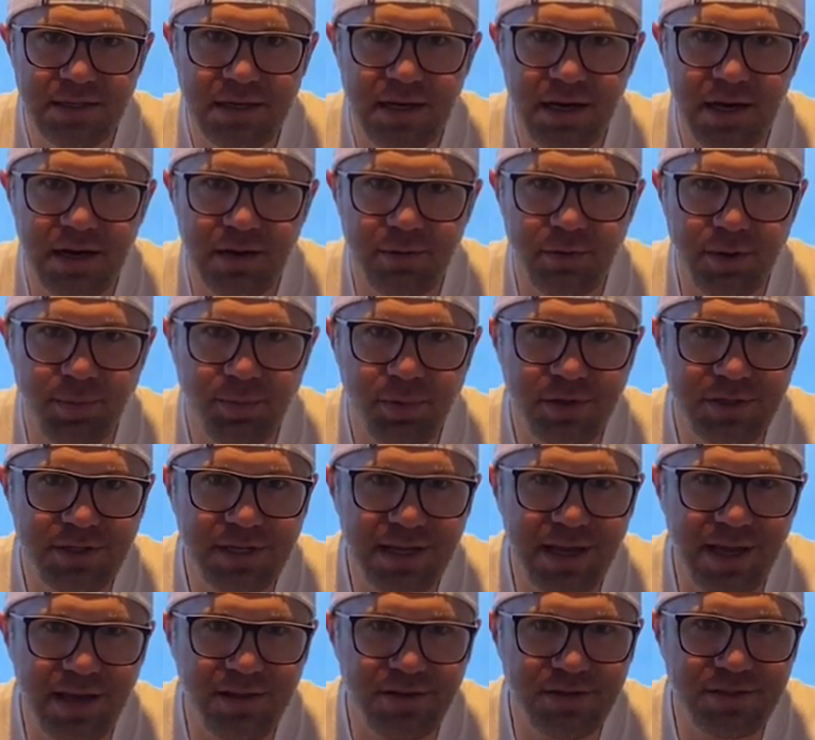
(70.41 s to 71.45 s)
Uh, we put
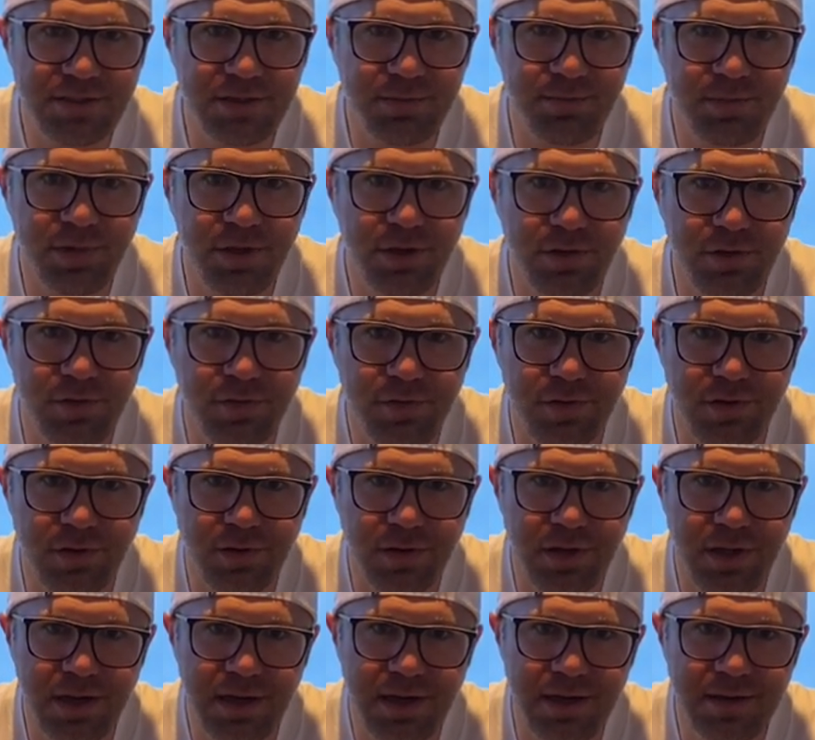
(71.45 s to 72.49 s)
together some
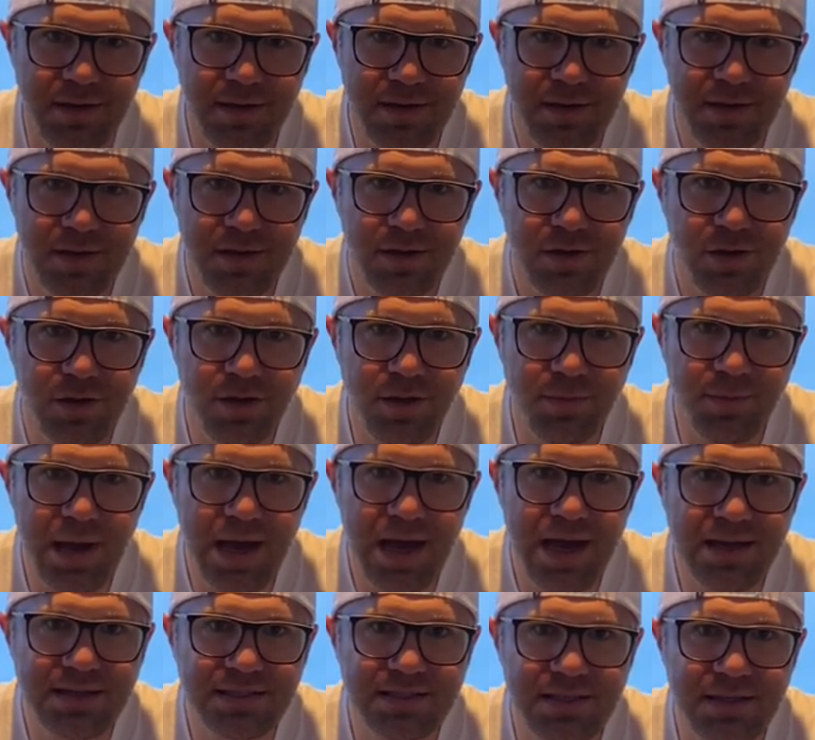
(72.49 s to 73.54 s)
beautiful uh, goodie
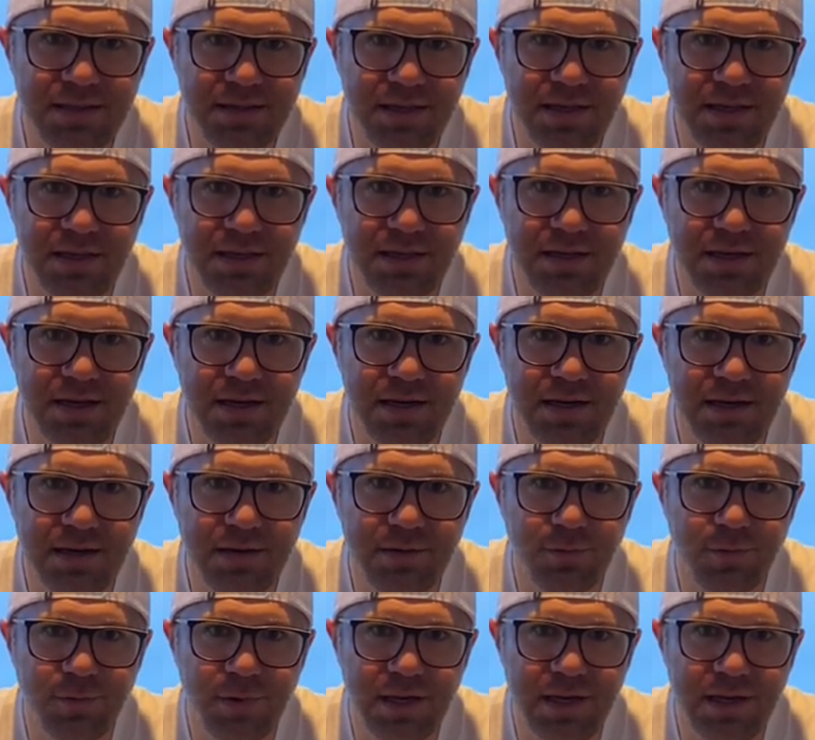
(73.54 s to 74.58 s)
bags and then uh,
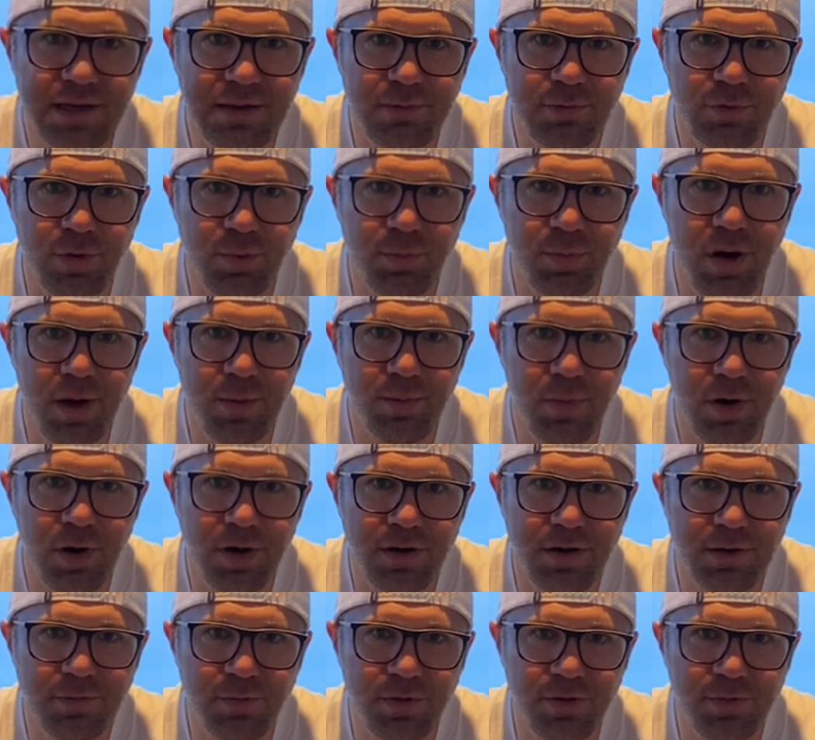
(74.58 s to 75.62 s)
we were
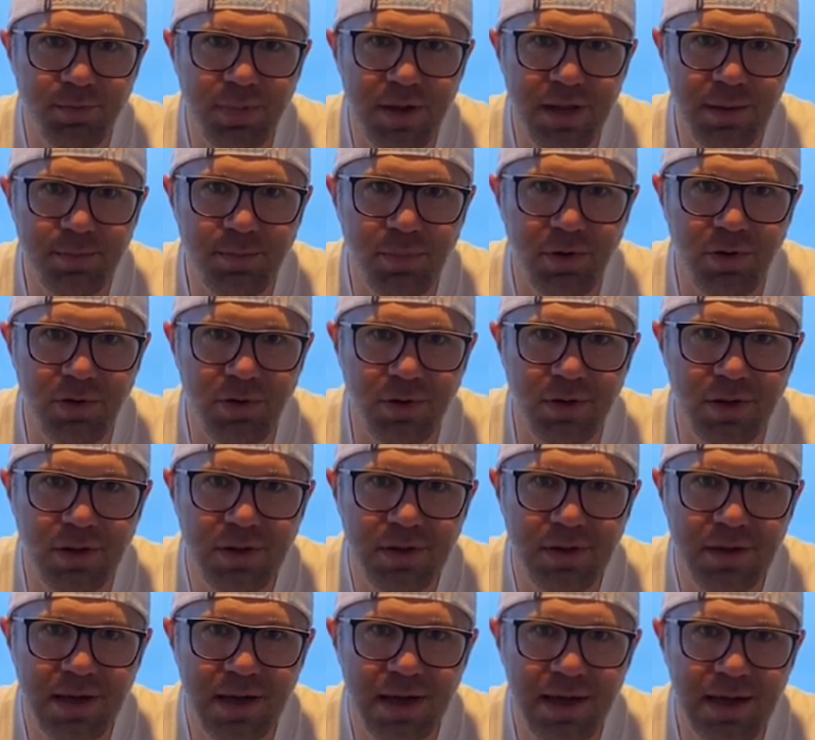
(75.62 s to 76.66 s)
bombarded with people
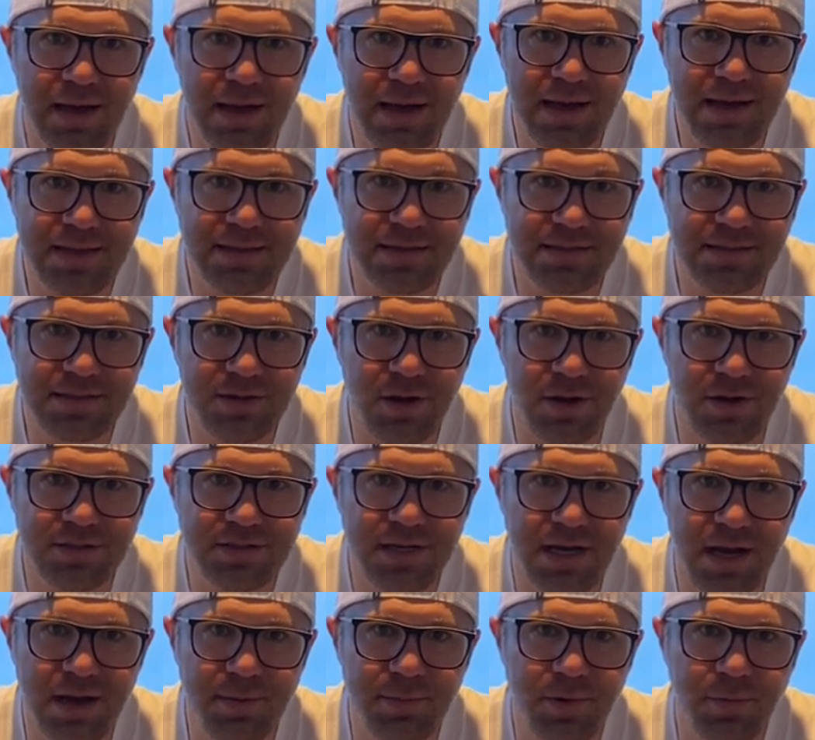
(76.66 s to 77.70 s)
uh, at the start
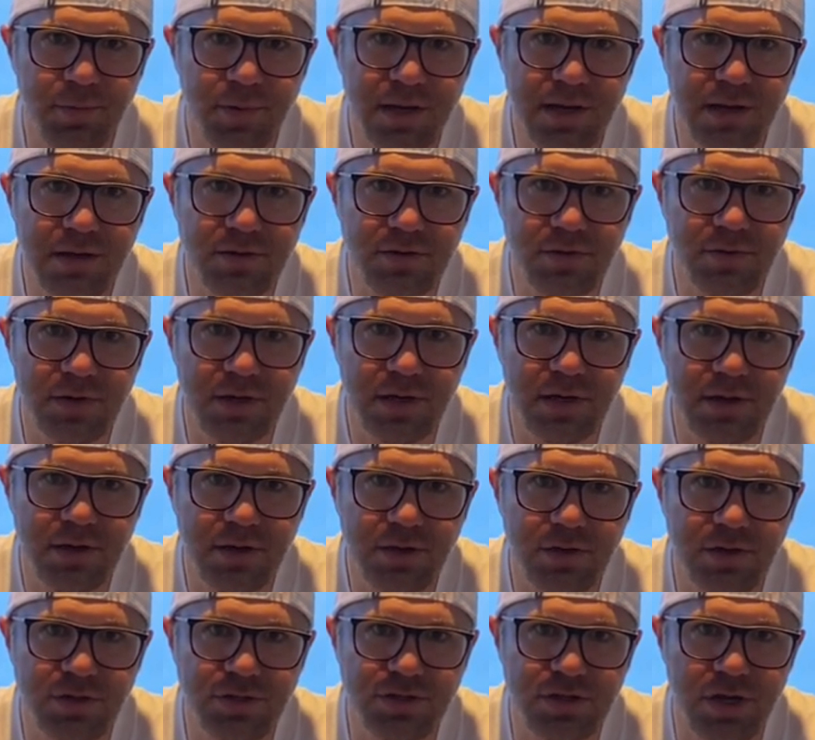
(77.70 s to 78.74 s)
time and we didn't do a
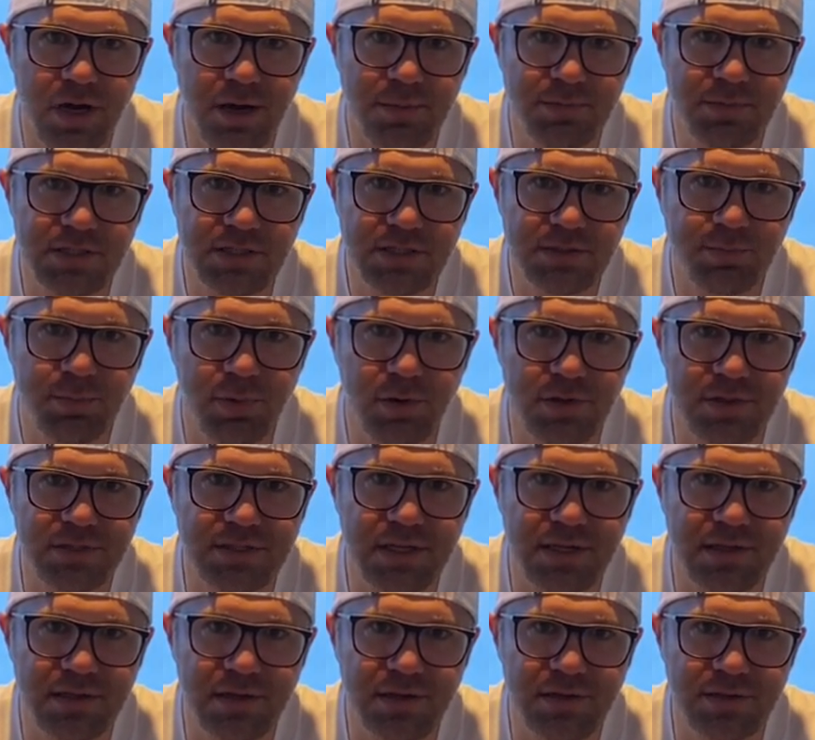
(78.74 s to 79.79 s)
good job
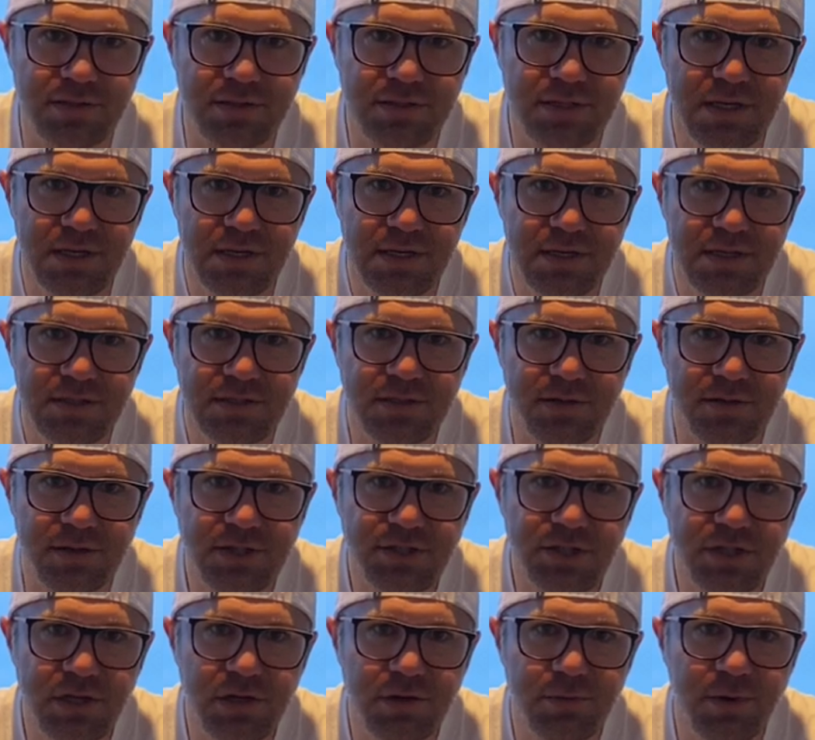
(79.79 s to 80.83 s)
dispersing those. So
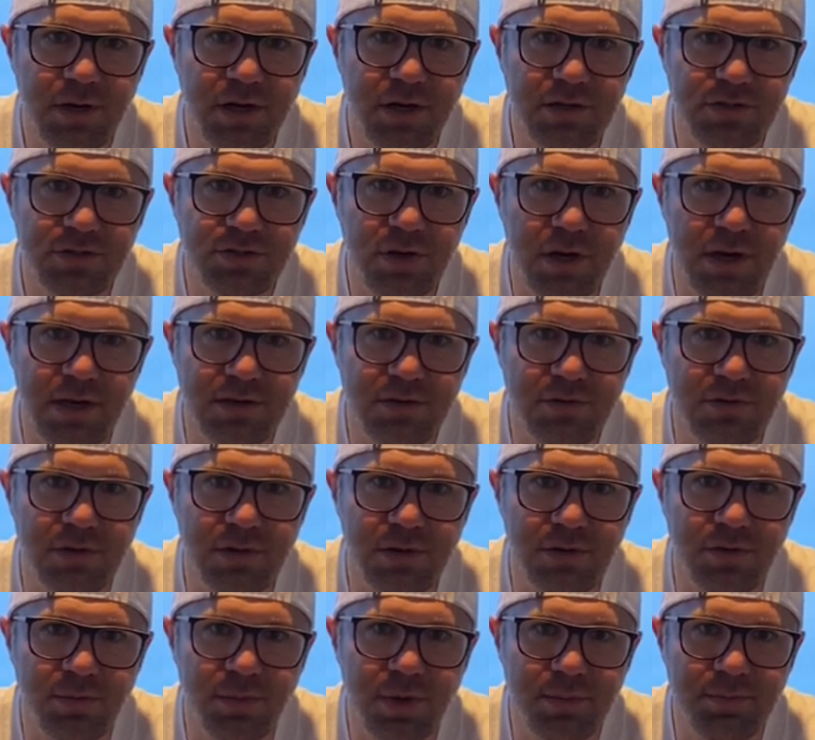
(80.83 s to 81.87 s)
this year we're gonna try to do a
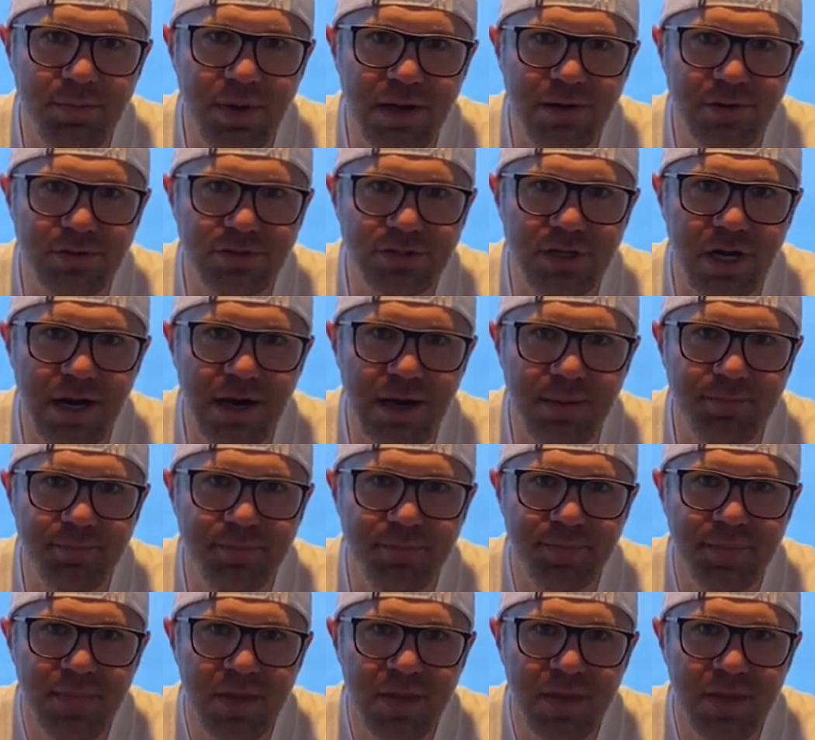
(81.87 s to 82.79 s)
little bit better job.